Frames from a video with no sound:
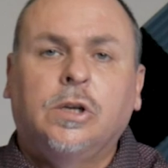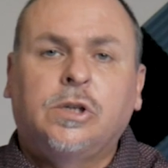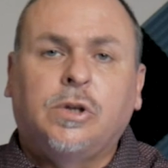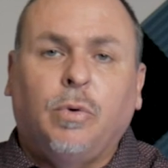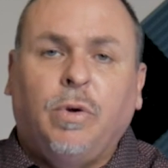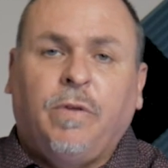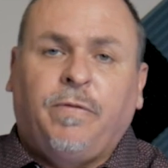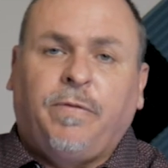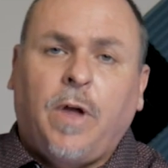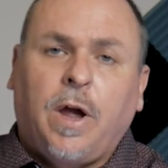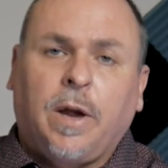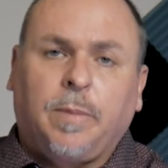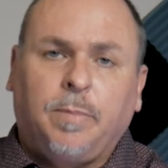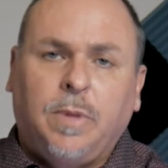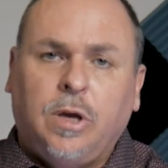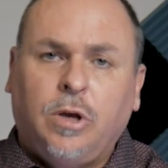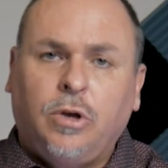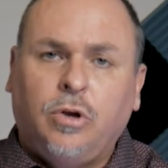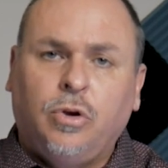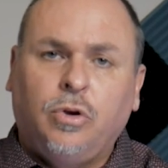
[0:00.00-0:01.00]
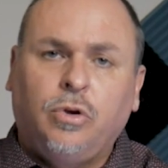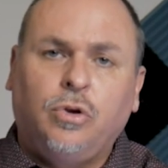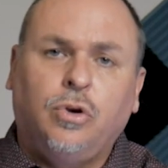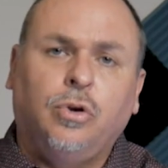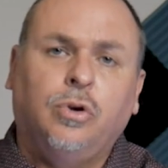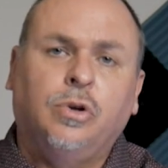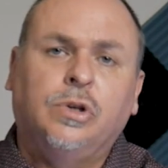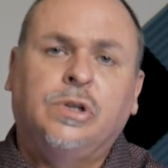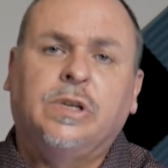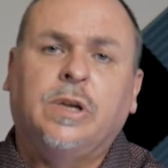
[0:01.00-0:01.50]
So if, like me, you
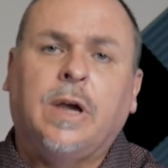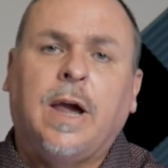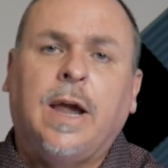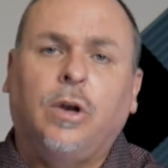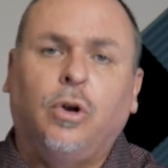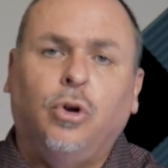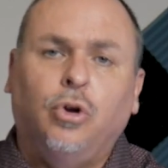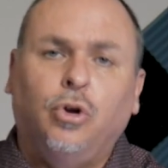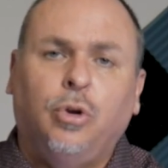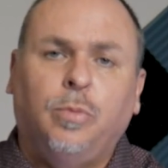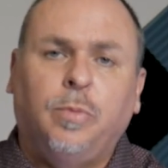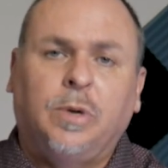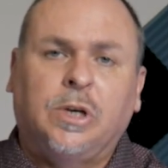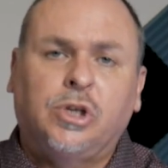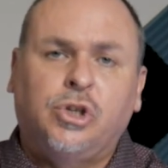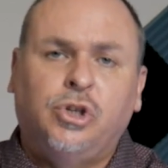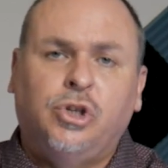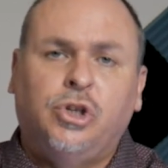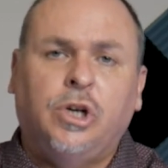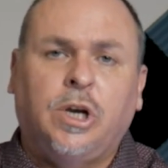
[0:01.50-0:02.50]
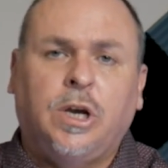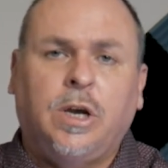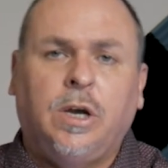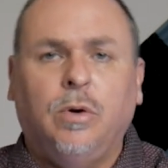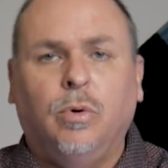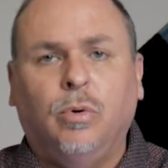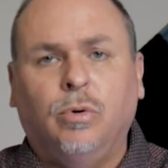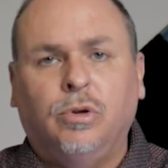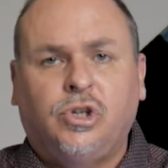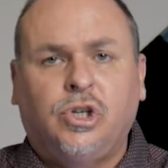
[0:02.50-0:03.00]
use a Lumix
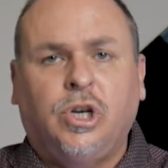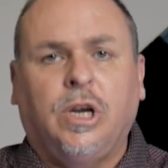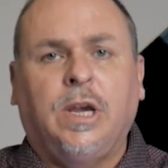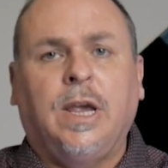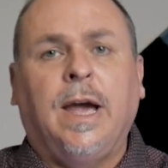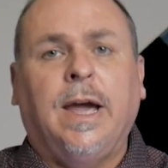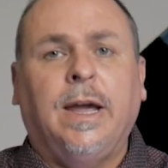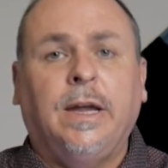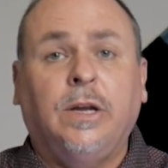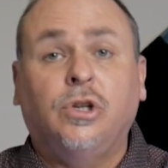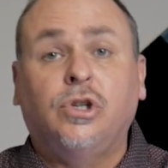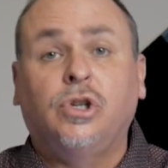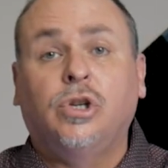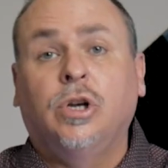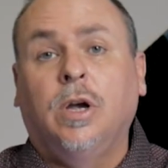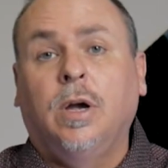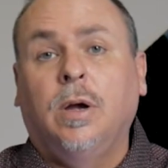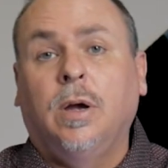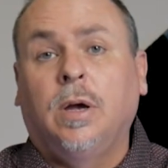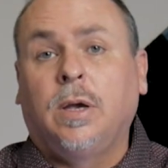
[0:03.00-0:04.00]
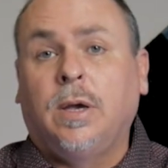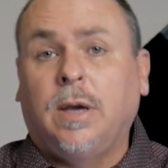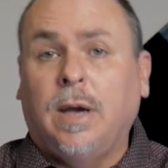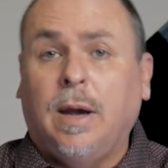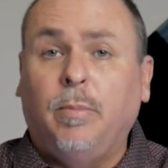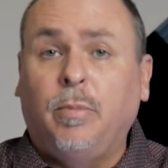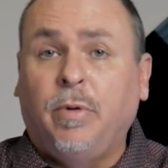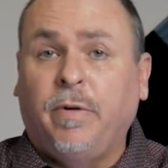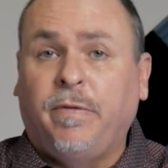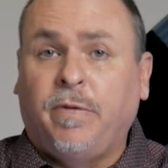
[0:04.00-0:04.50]
G or GH
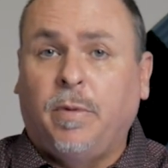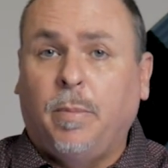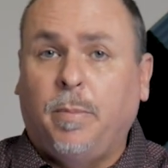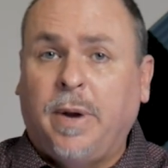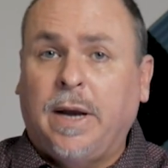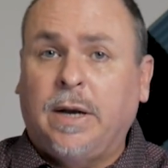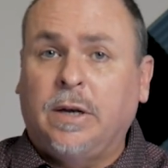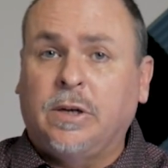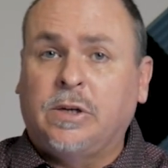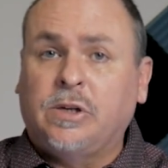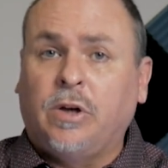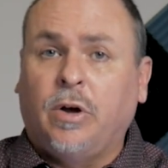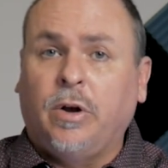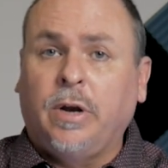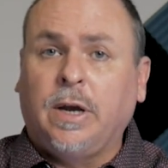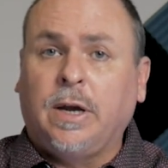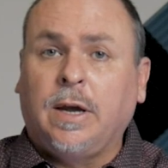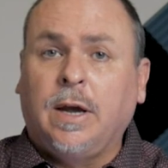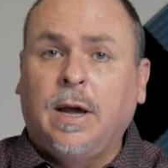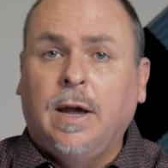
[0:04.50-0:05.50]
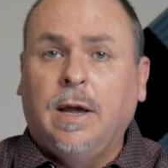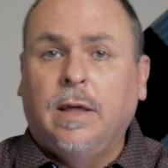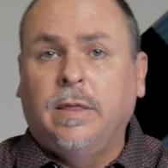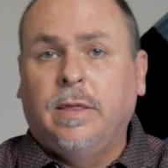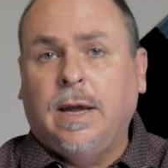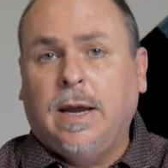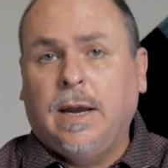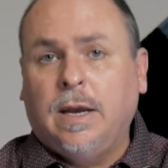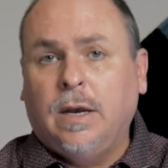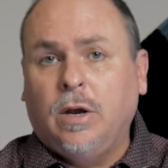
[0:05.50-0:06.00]
camera from Panasonic,
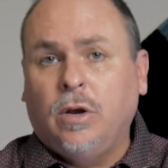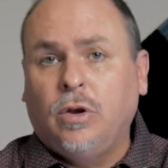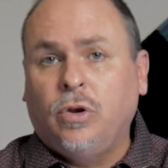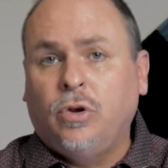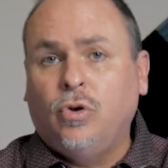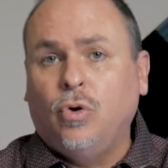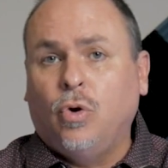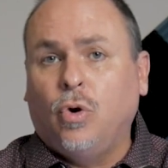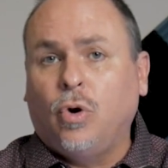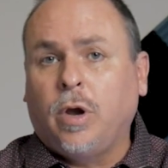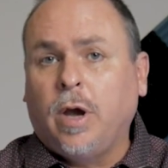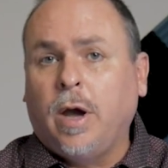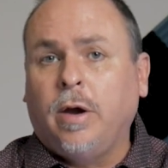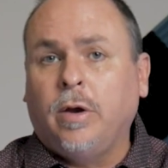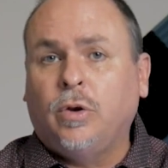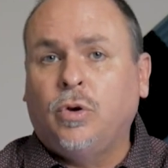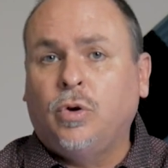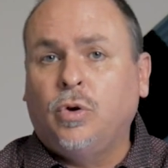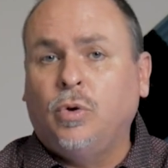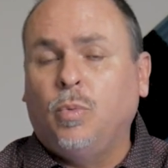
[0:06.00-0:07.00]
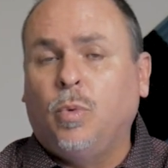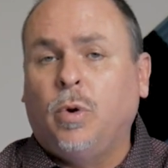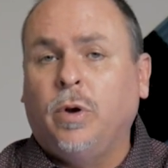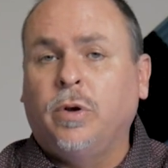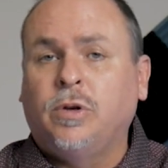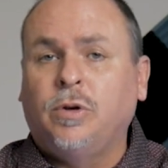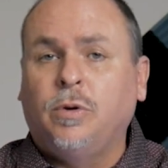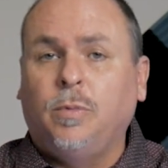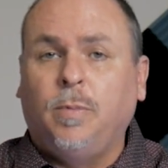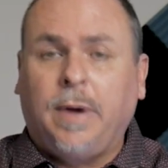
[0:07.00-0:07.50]
then you're going to
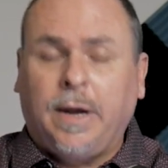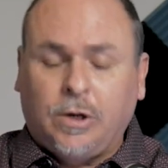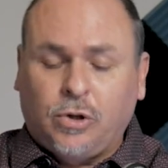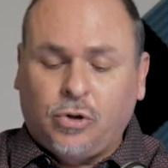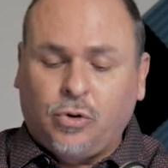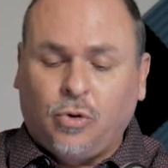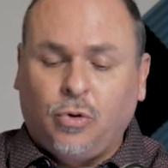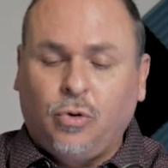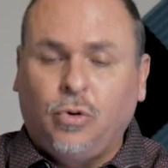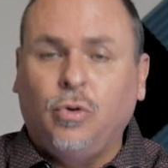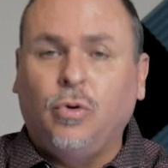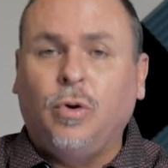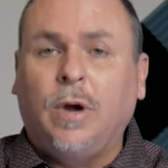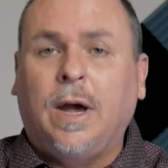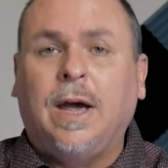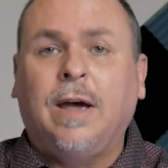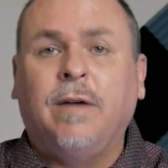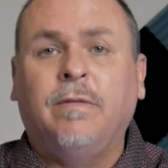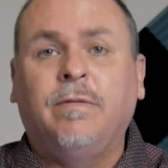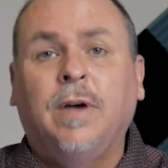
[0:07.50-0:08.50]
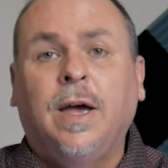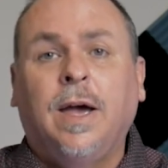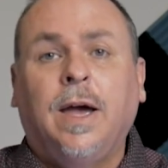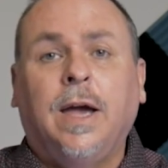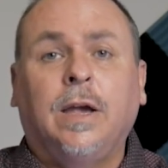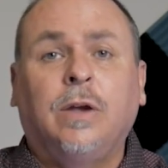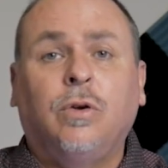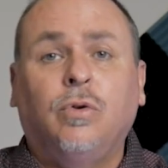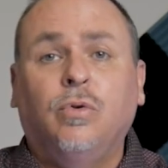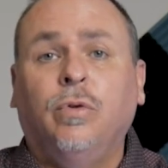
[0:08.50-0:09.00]
want to make sure you have
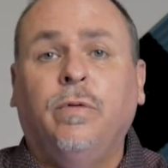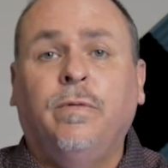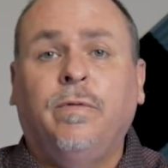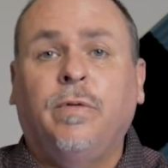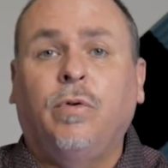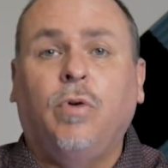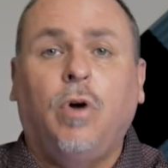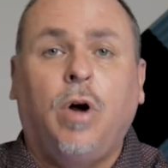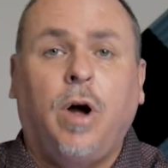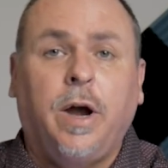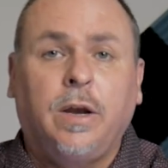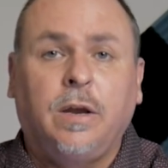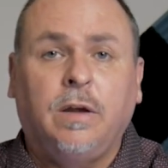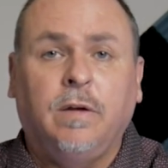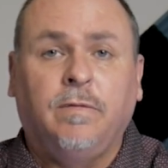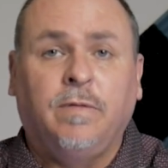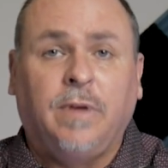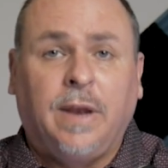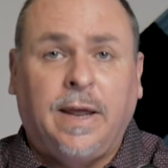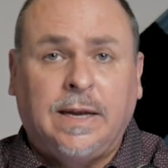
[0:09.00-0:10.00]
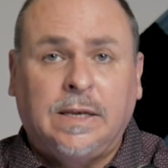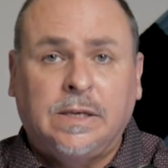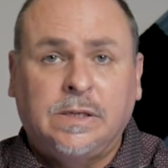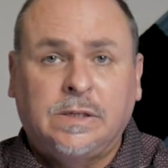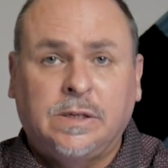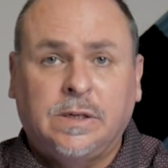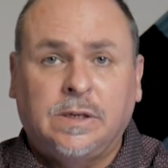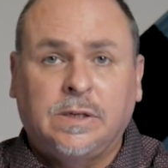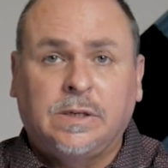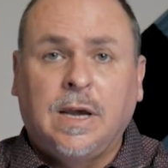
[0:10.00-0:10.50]
a good variety of
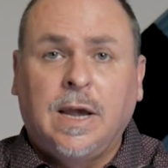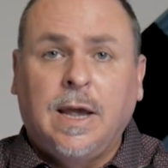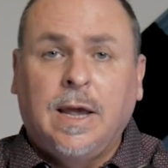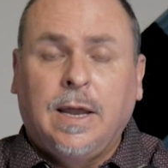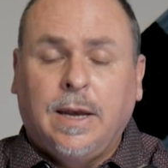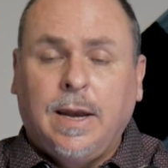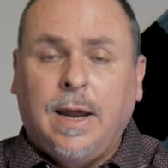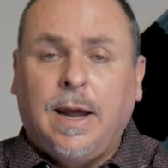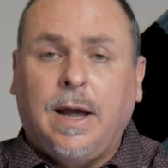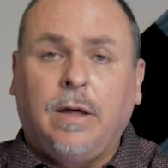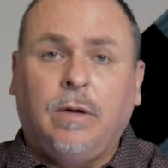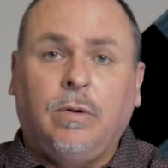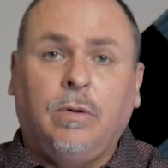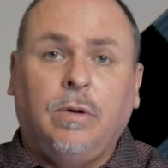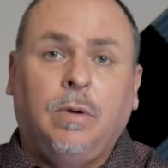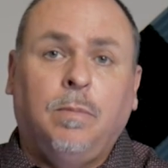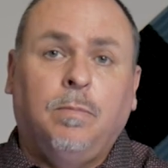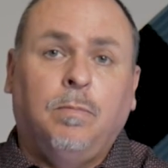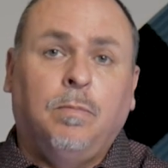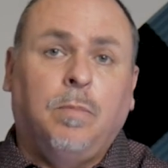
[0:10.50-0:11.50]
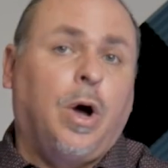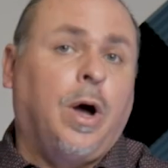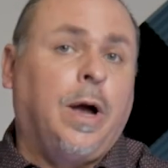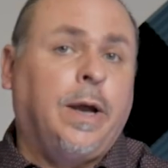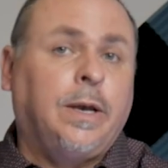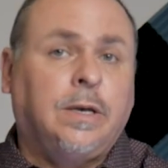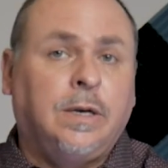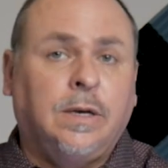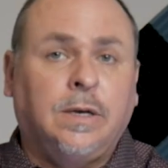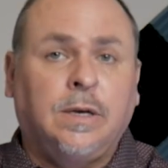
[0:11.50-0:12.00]
lenses. Now,
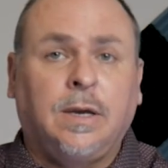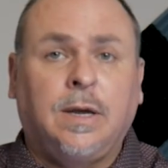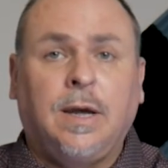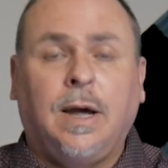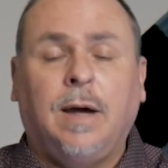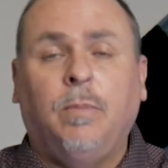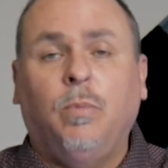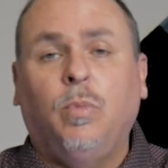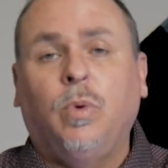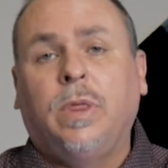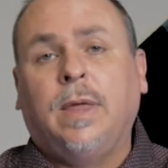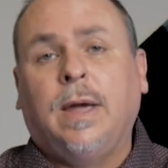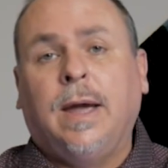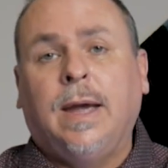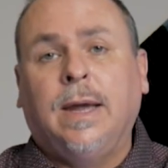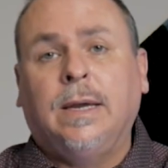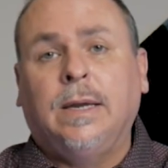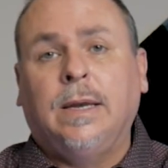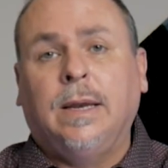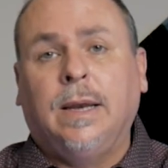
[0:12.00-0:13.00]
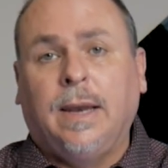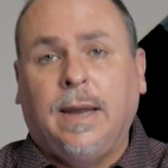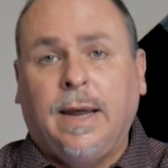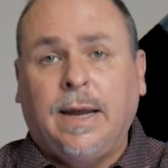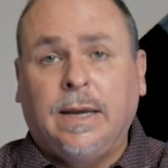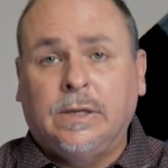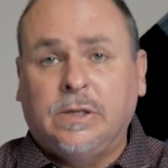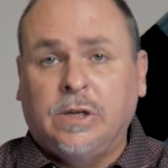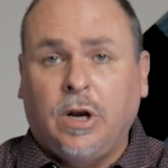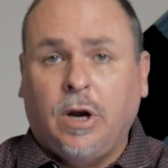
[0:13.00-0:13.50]
mine didn't come with a
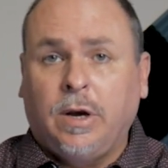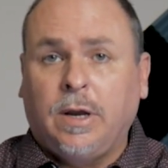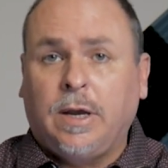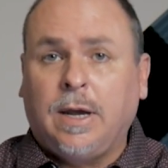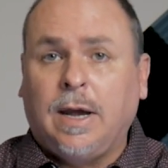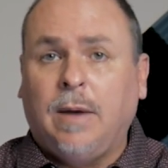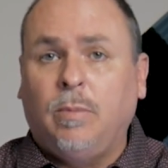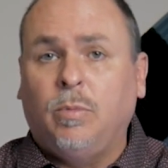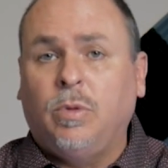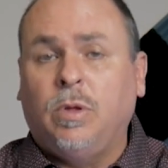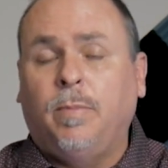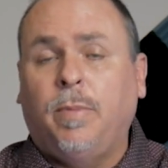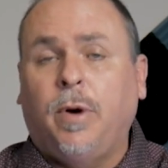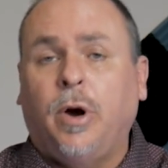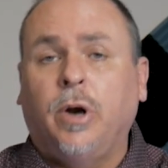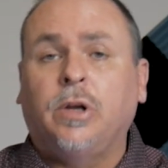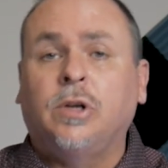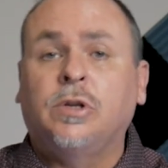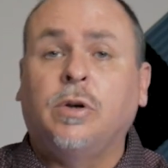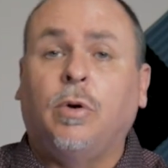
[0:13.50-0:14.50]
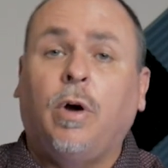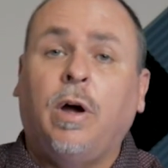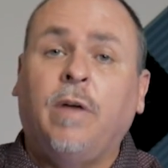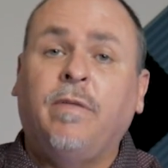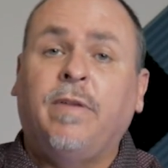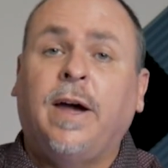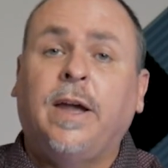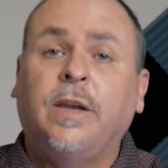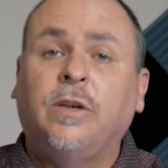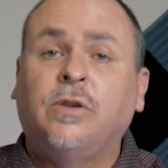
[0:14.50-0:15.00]
lens. It only came with the body. So
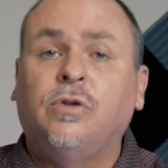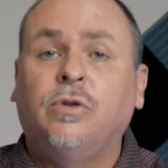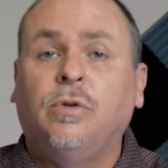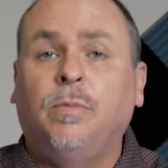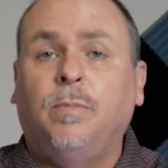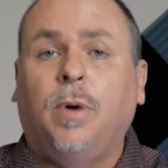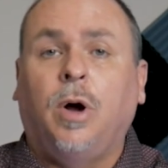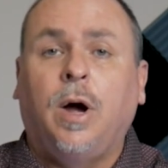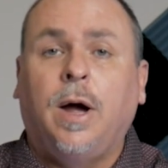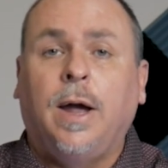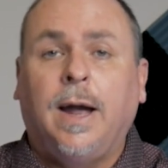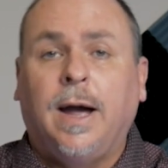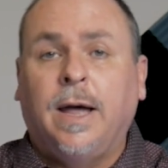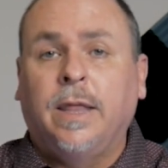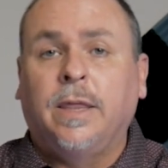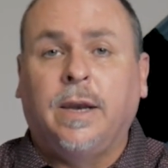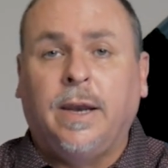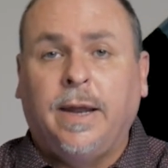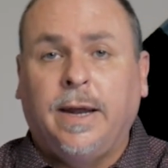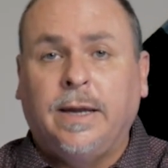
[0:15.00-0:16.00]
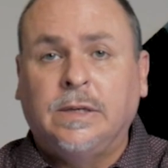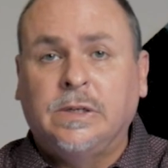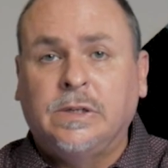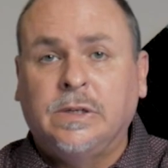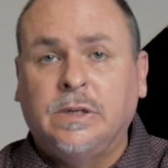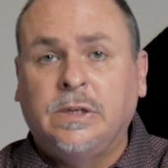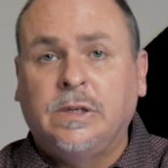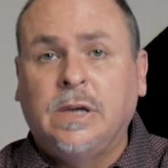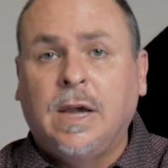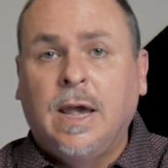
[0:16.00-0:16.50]
I've had to buy other
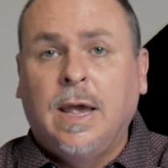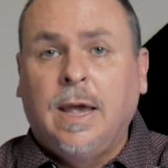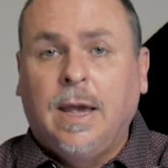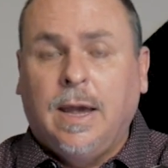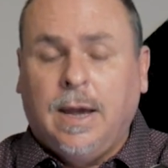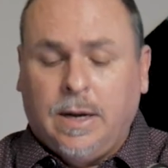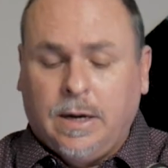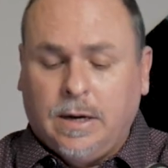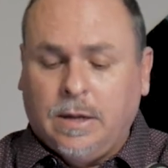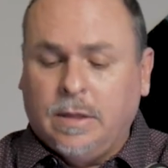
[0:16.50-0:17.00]
lenses. And